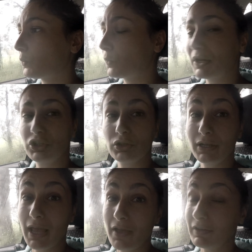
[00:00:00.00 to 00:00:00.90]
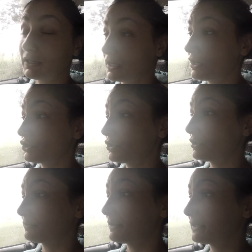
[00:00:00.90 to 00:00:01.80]
we shouldn't have any
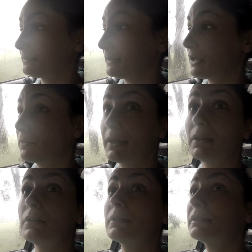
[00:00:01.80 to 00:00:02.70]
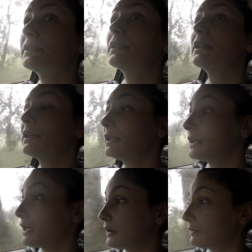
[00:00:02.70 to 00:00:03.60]
issues with spinning wheels.
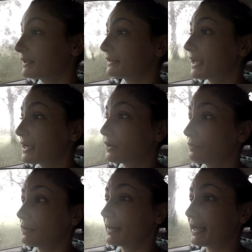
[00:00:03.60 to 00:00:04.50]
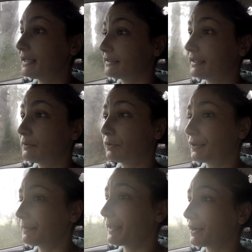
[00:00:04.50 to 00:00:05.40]
We'll just take it real easy. We're
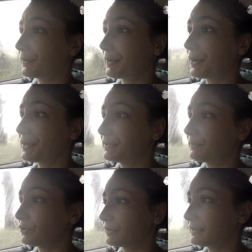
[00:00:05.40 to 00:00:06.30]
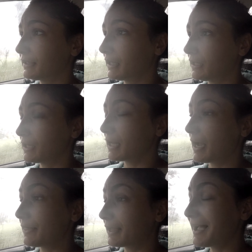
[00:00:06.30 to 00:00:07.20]
on the back roads. We shouldn't see any
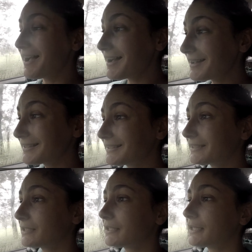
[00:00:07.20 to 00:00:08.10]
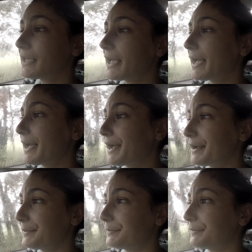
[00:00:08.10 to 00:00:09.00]
other cars.
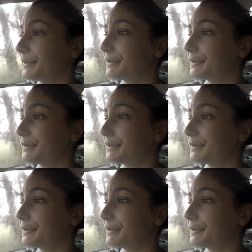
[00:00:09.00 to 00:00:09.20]
Um,